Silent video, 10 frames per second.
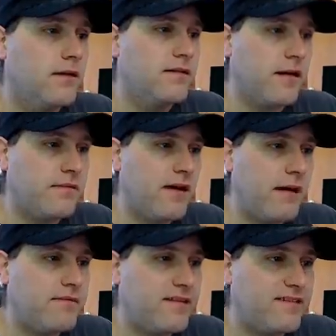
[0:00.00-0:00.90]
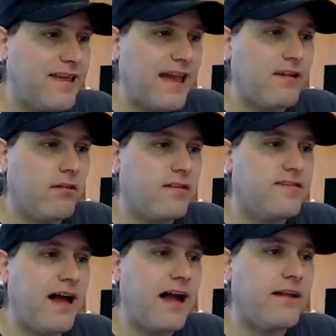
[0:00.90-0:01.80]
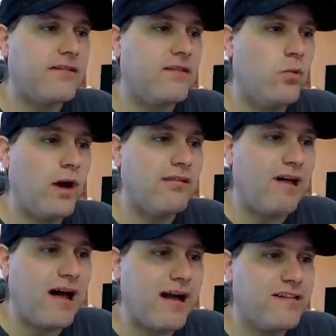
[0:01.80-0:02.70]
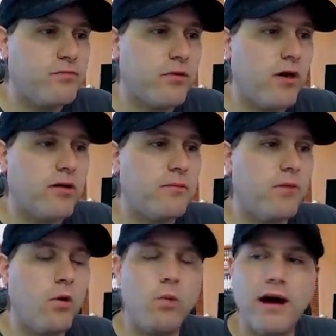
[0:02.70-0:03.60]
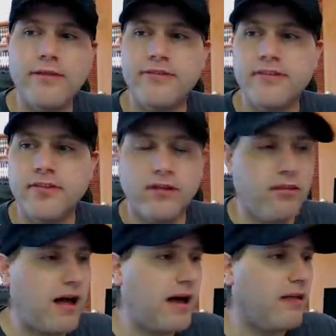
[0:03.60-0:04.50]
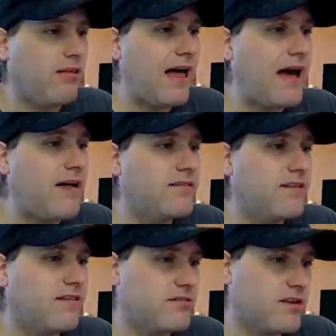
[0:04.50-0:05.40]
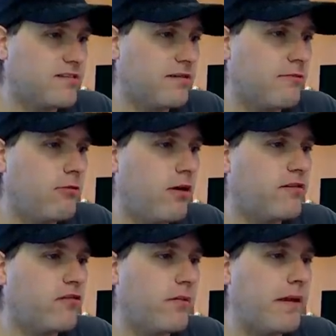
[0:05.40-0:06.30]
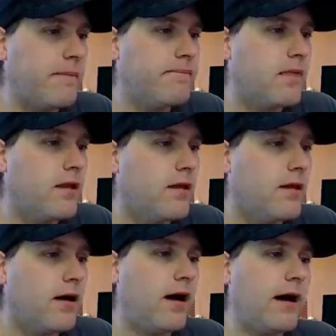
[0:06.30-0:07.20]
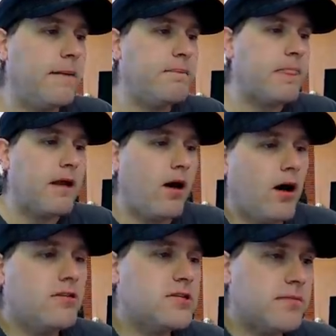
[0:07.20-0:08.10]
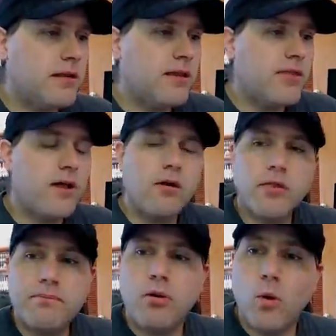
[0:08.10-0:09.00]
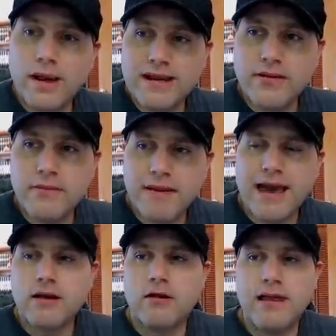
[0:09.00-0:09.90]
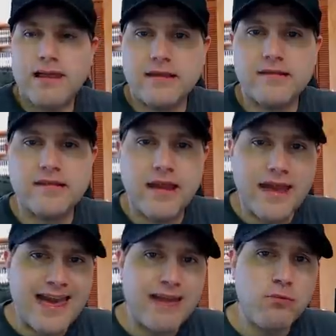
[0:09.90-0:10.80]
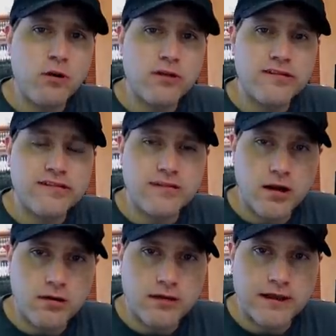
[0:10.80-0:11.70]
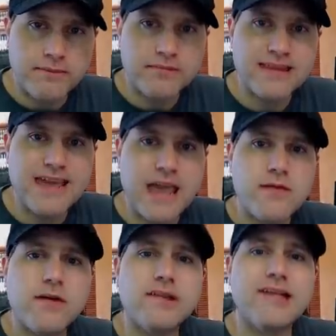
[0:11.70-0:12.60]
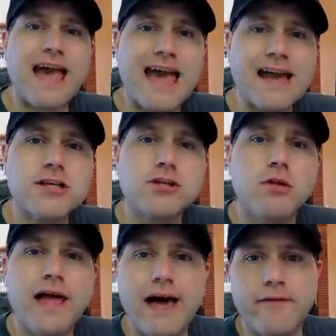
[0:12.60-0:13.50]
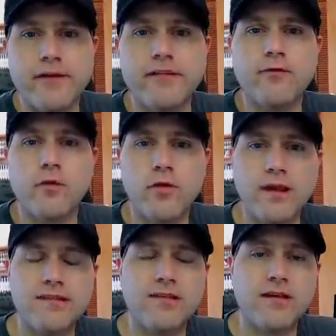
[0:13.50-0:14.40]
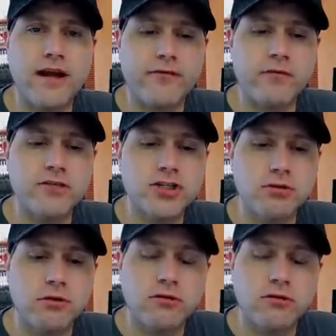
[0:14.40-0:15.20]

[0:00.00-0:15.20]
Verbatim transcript: Sometimes a scandal is not what law is broken, but what the law allows. These are just some quotes from him. Um, ultimately, though, the point of the matter is Edward Snowden gave us actual evidence for things that the government was doing